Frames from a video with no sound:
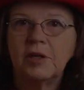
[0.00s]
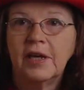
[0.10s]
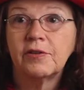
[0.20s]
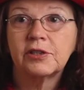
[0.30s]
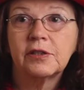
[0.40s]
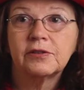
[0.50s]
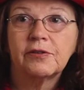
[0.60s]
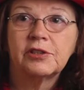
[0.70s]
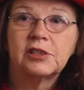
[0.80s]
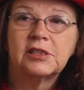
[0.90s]
have the
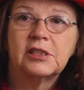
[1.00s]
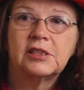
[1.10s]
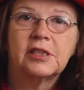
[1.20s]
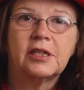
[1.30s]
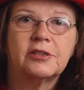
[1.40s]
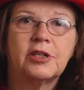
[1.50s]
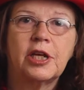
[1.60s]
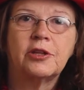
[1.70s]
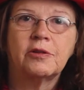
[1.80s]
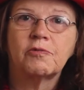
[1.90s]
self-sufficiency standard
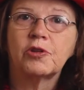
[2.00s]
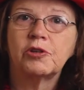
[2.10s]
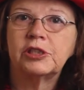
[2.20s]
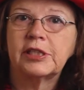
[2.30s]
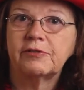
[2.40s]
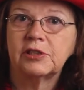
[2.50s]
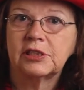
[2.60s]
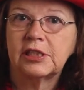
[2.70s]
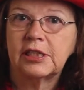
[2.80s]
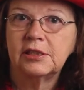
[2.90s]
in 37
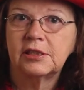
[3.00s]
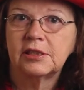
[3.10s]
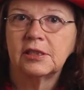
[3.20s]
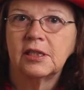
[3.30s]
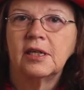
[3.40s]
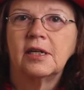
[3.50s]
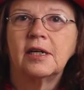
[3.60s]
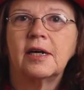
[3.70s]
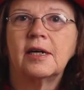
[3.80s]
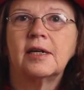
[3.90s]
states.
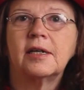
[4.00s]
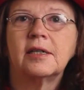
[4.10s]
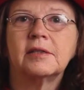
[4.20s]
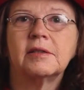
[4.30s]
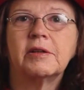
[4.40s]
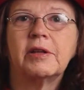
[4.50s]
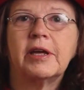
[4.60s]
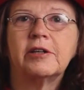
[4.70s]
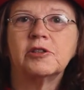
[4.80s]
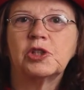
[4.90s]

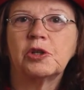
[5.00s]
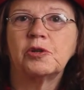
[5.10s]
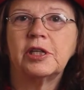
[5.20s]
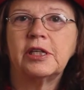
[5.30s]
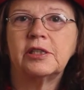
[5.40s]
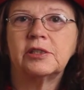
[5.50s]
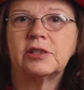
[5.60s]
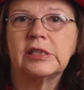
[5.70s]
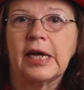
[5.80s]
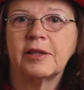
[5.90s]
Arizona
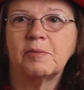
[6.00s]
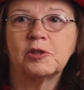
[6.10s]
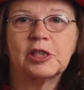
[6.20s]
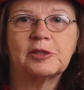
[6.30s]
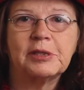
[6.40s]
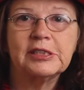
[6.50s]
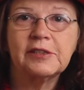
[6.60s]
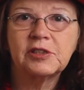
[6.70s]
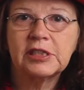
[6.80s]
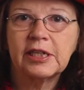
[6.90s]
is not the most
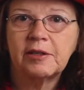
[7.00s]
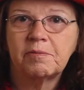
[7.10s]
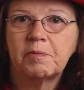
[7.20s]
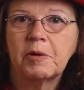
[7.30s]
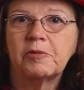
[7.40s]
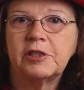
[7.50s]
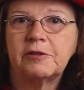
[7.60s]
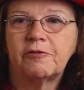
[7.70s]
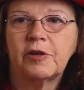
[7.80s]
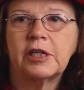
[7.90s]
expensive state, but we did
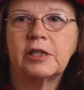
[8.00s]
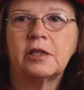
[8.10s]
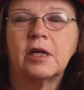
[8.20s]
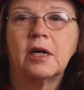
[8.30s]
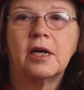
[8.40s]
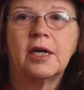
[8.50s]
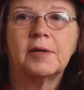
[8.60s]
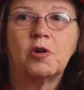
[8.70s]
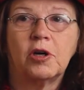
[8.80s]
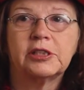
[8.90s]
find
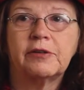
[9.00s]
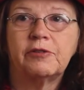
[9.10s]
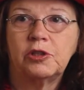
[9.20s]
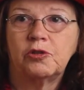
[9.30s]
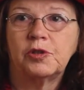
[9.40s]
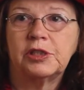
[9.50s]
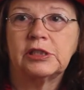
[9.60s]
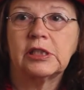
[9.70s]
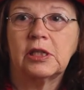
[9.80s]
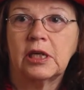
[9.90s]
costs have
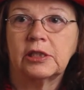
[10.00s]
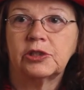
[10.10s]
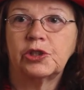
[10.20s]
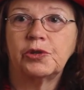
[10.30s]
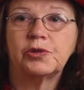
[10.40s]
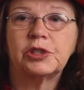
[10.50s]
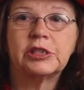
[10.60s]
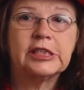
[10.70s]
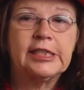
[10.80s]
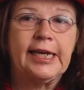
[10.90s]
increased a lot. So
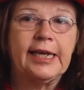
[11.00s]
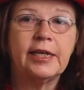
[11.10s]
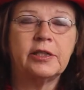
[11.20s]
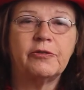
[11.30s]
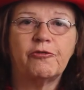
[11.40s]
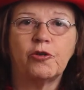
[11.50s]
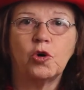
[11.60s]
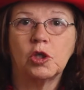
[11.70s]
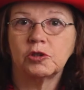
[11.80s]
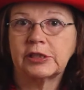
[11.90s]
today
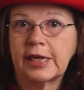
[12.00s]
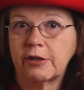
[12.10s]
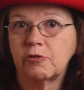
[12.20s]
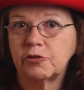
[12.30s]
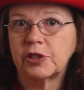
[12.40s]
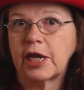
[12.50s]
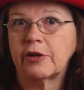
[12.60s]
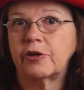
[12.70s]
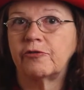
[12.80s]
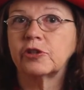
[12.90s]
for Santa Cruz
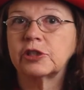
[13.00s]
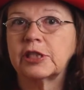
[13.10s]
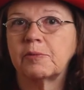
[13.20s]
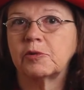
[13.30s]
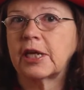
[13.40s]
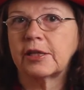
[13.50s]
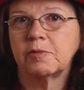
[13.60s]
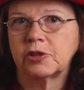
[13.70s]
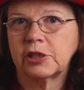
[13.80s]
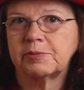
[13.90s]
County, for example, not the
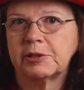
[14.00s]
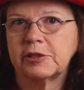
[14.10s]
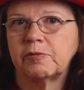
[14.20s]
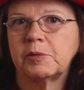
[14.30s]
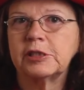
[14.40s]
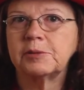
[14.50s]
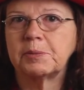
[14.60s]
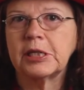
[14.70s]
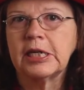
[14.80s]
most expensive place, but